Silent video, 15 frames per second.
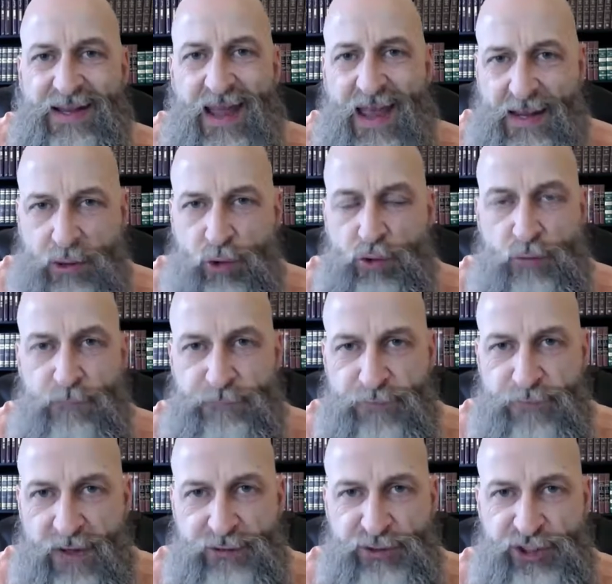local
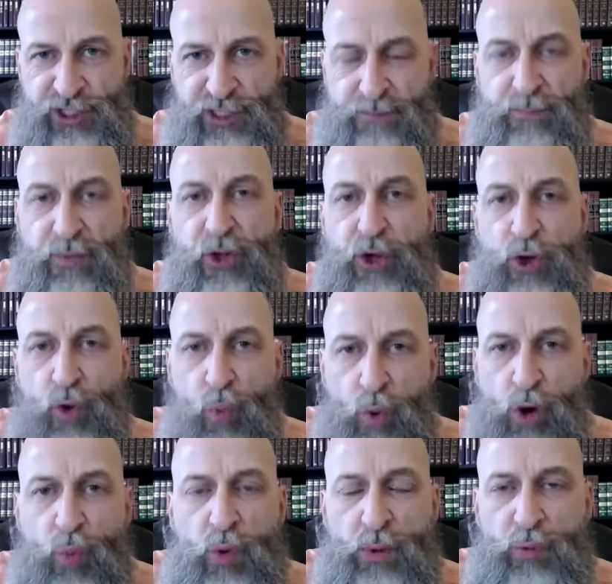fellowship, what we
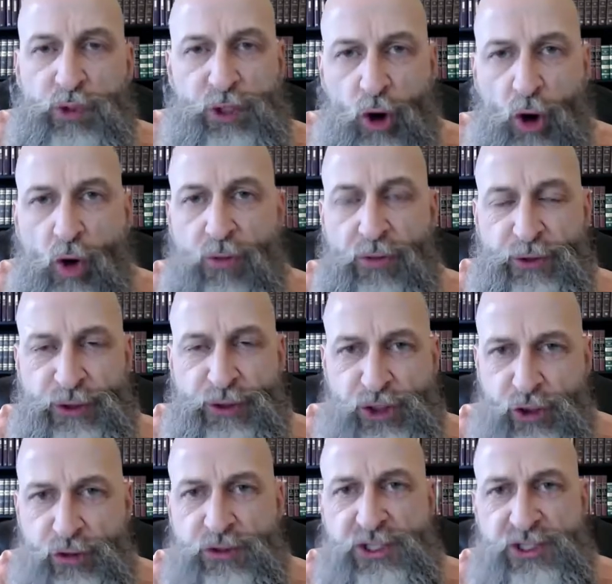would call the
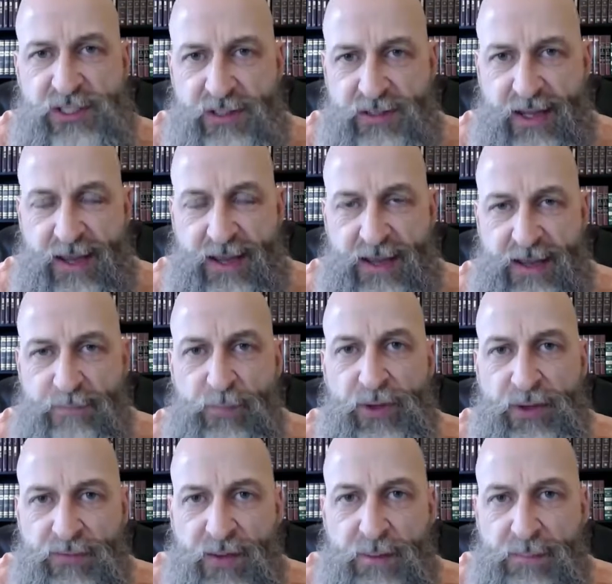church today
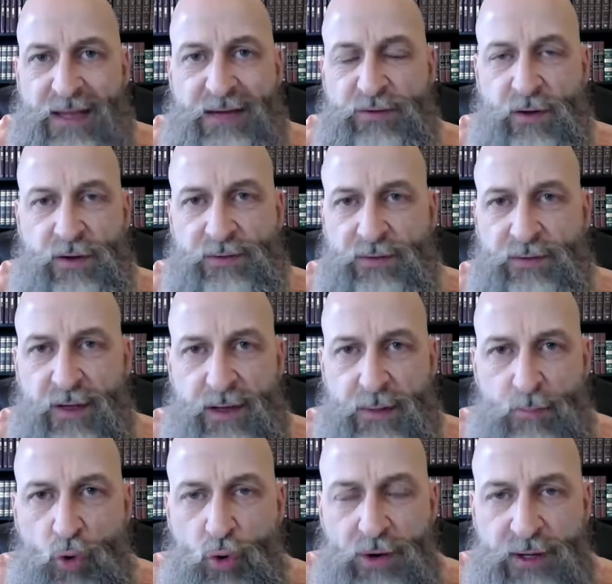that meets on Sunday
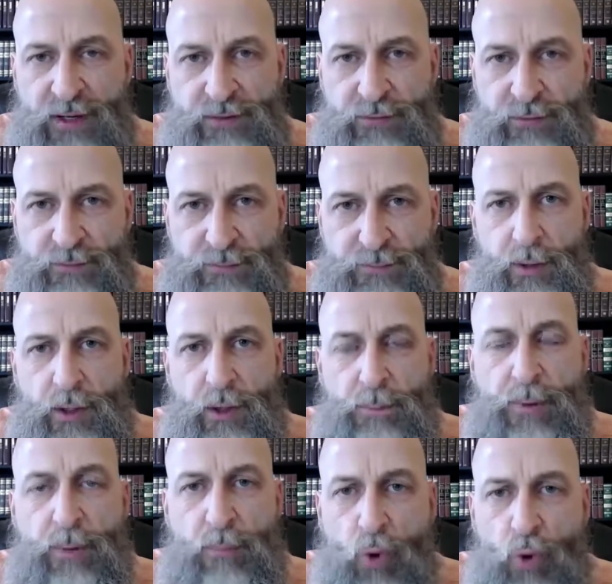mornings. But
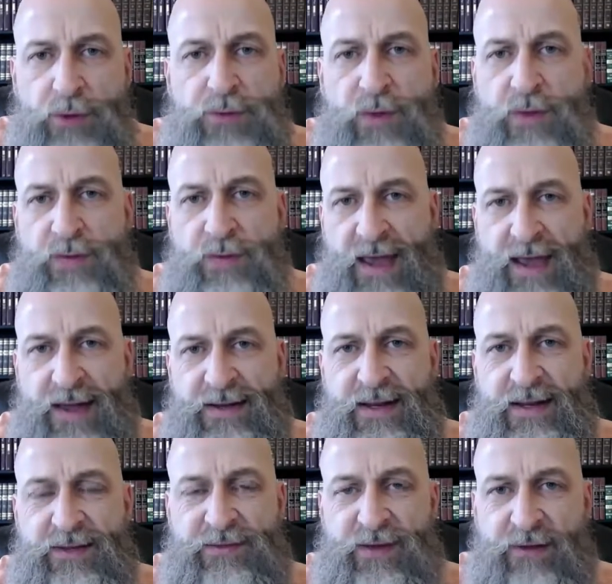more than that, it is
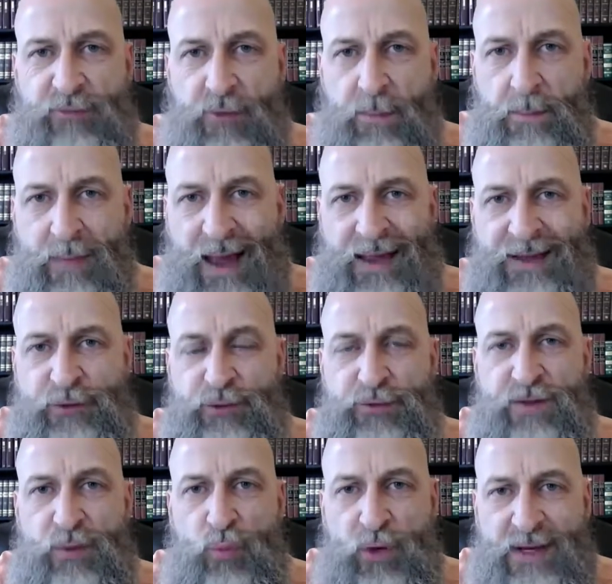a reminder that
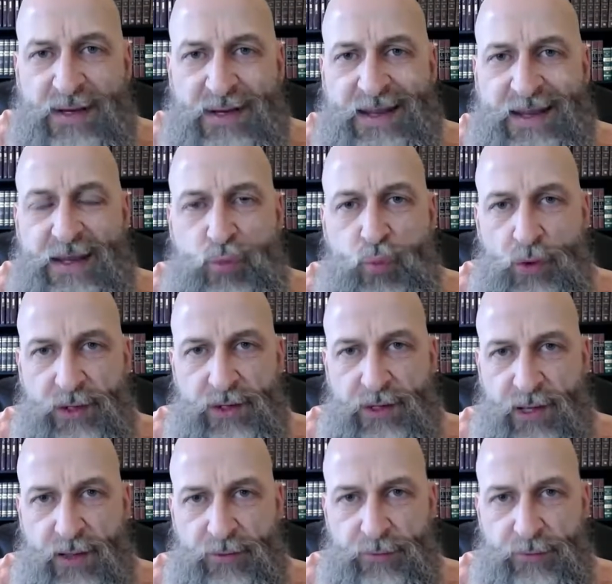we need one another